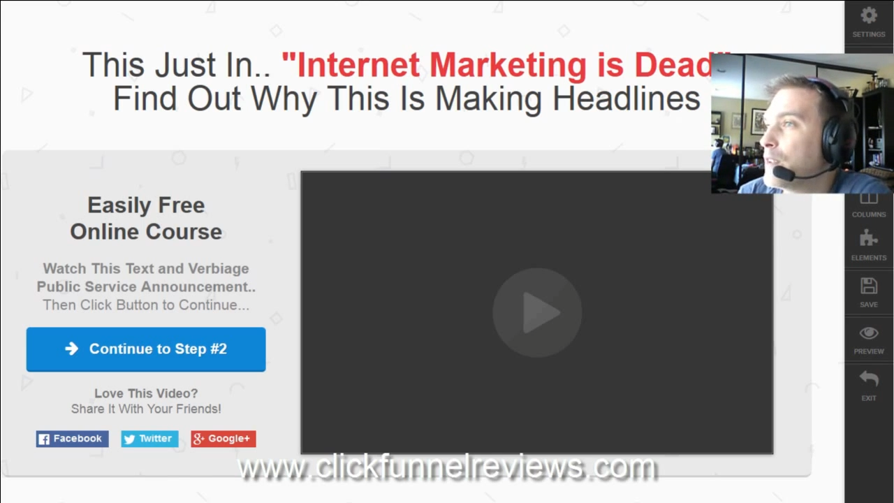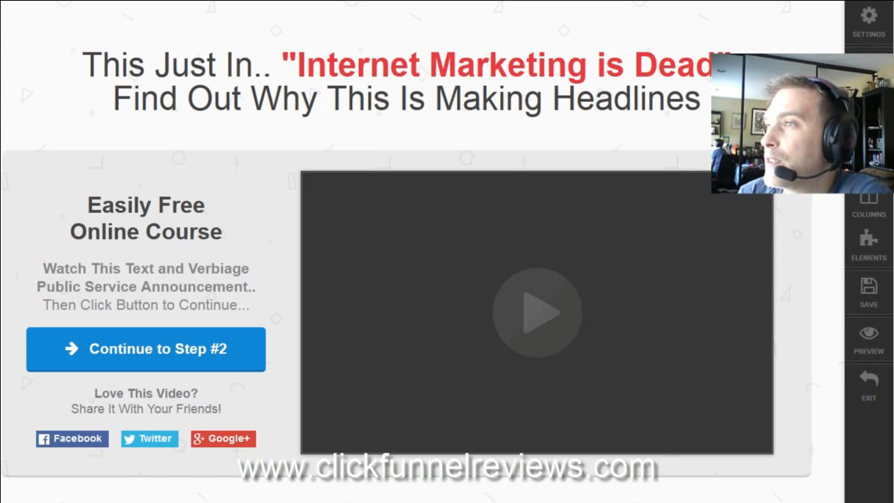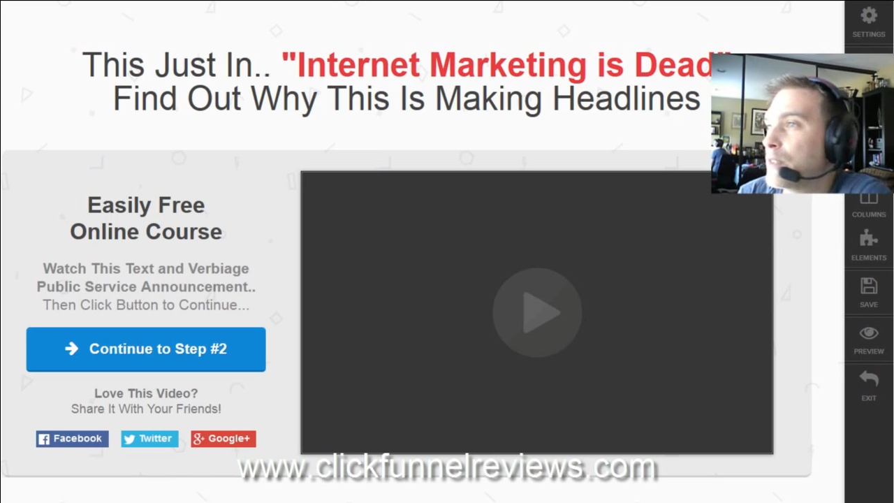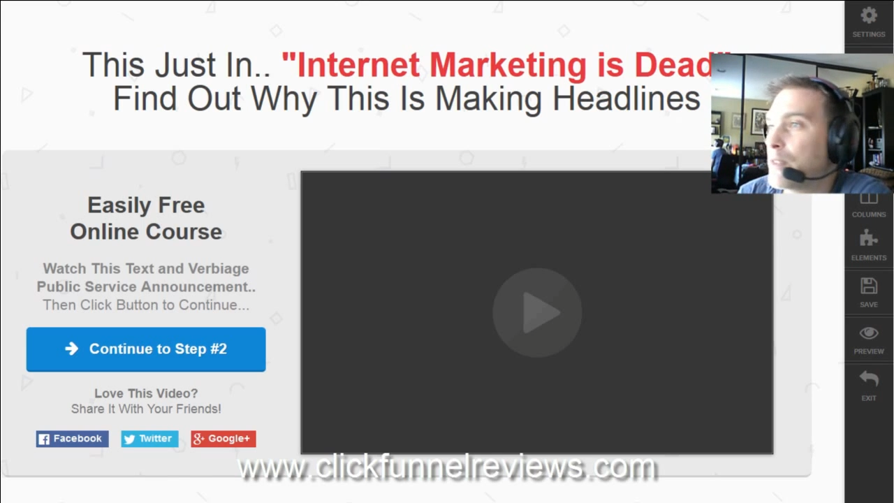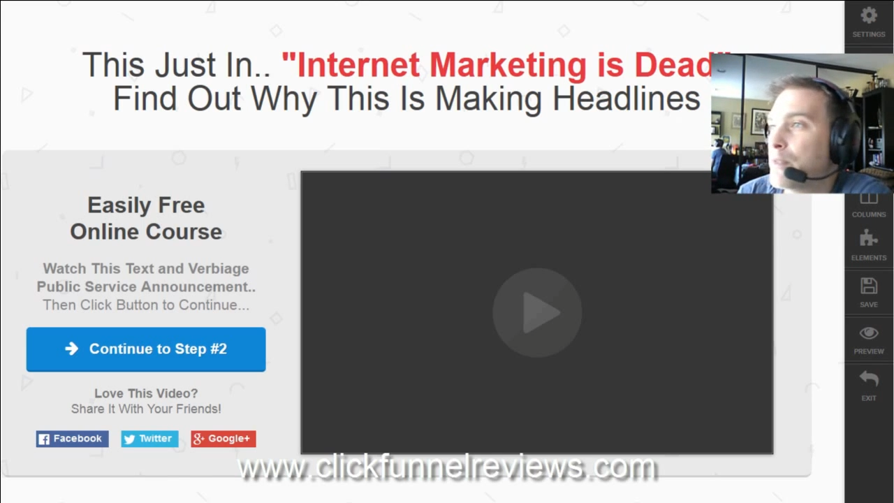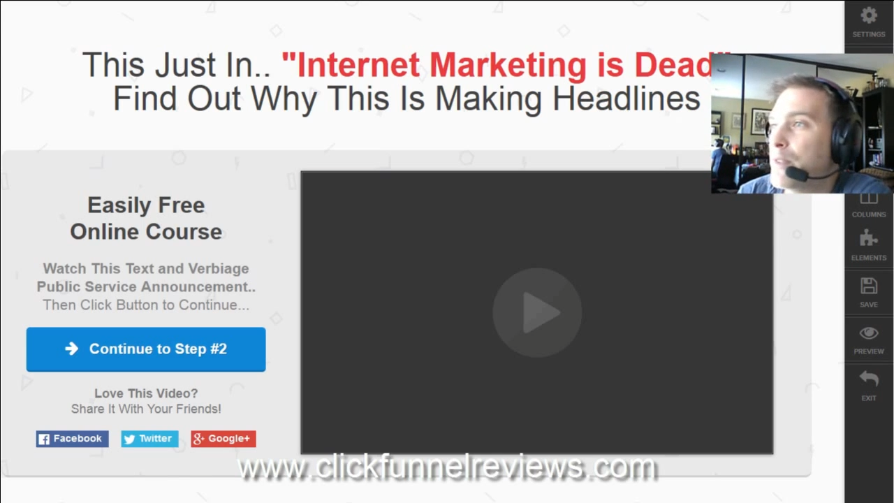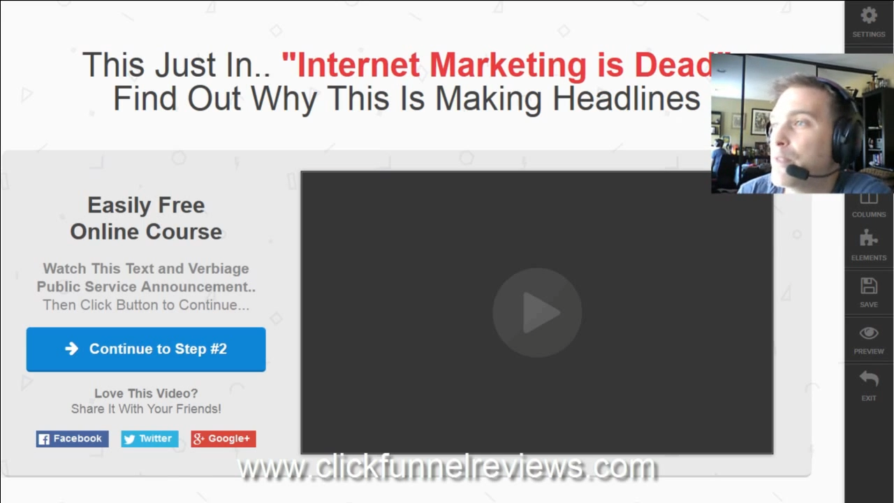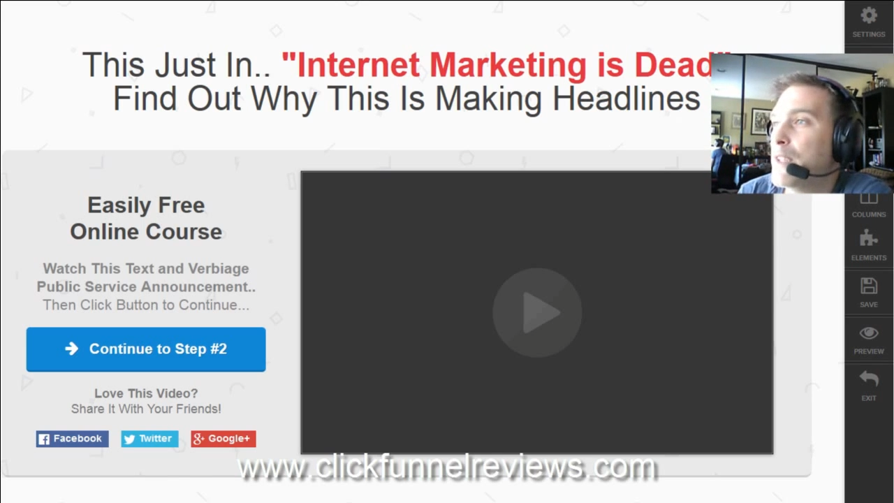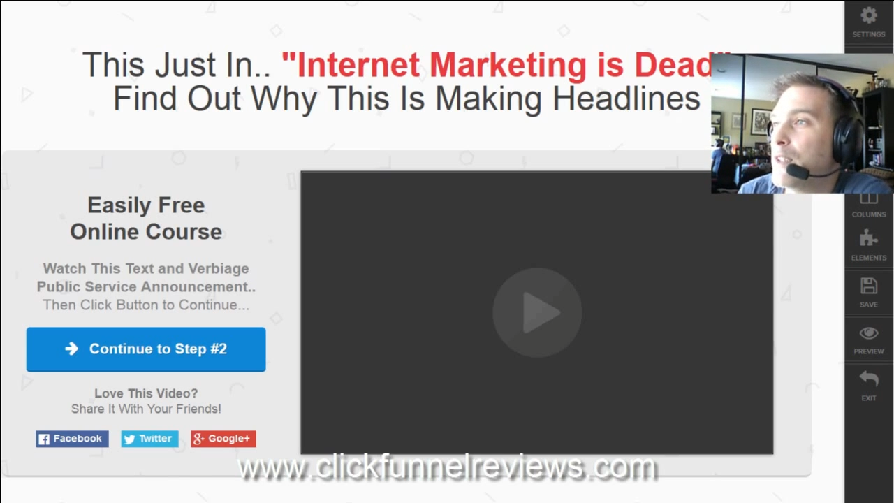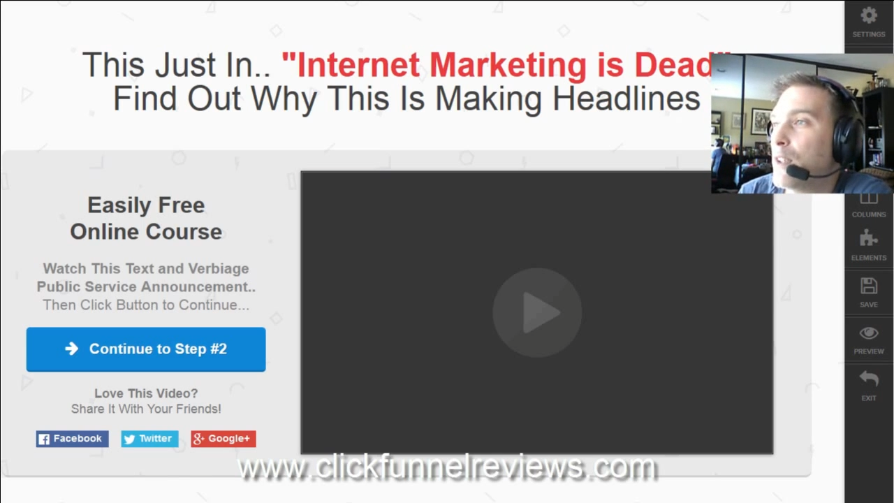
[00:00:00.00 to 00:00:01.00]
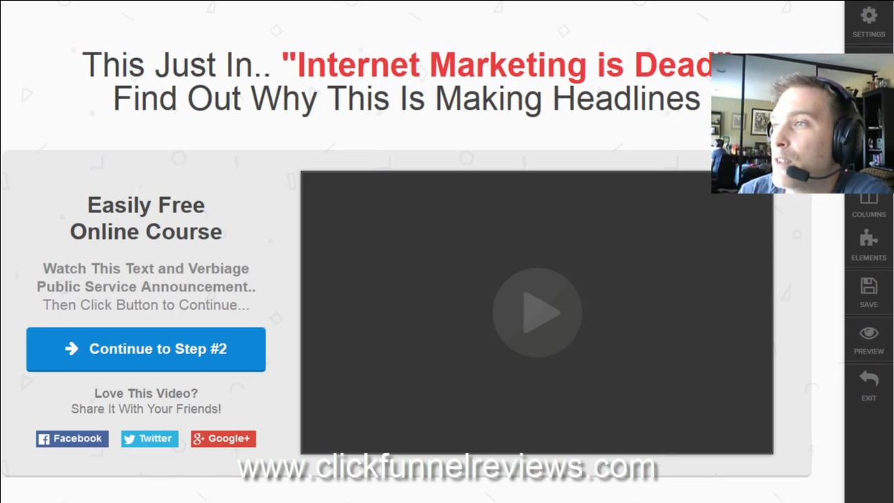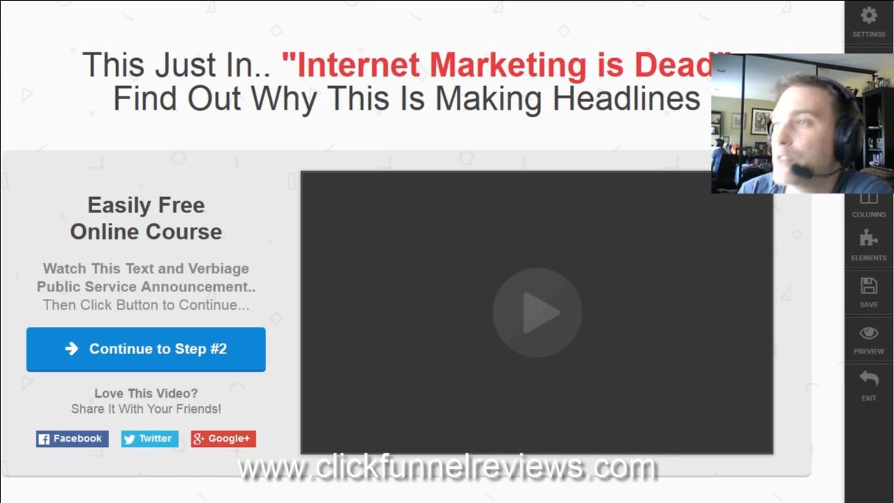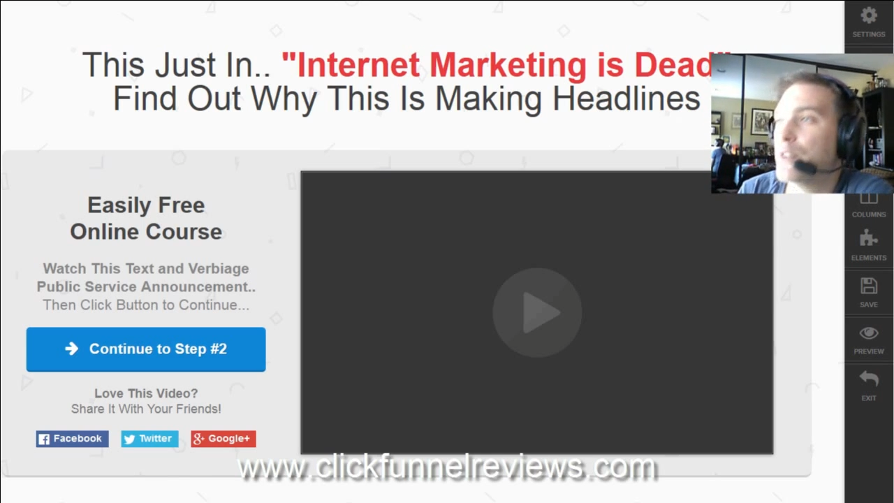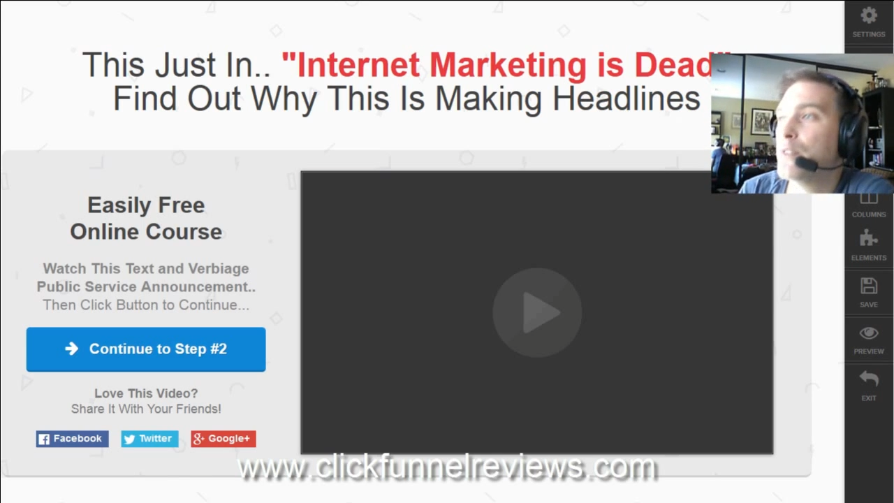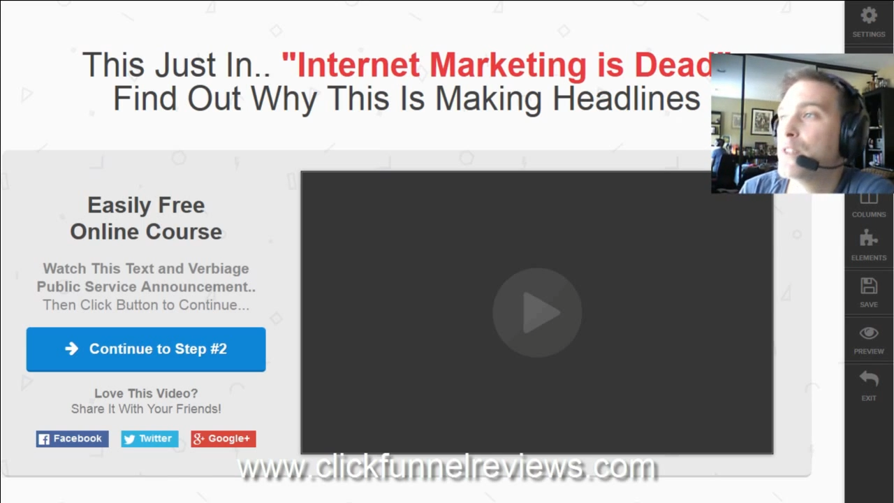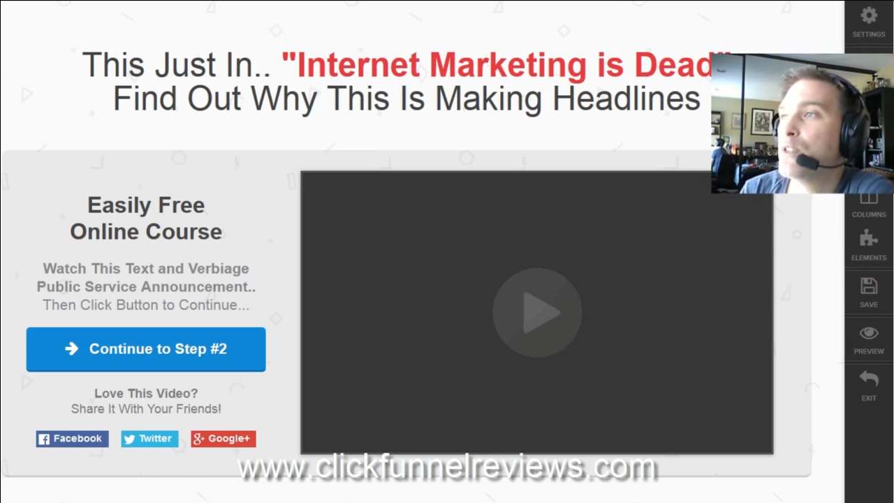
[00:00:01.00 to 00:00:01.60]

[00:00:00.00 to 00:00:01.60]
or $50 or even